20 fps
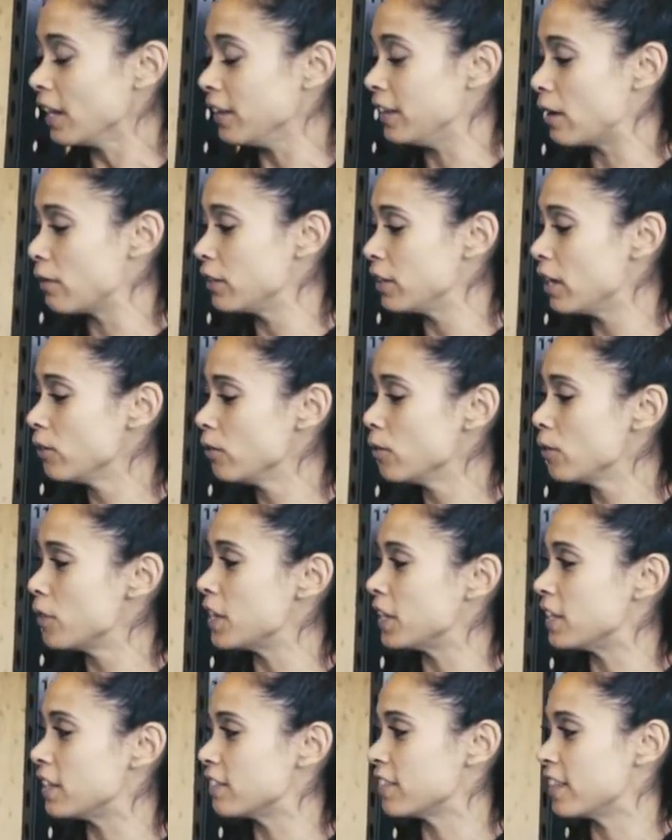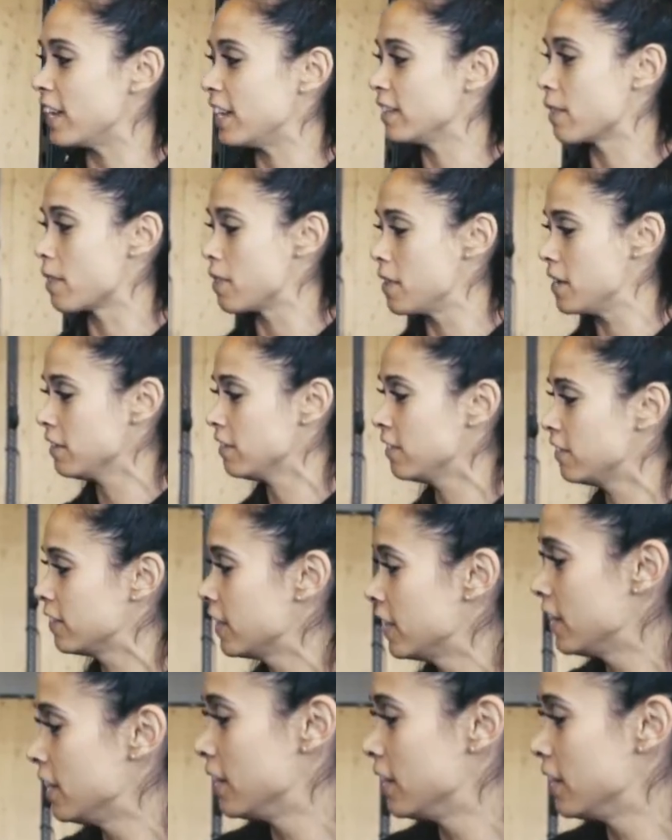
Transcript: Now, the other thing is that this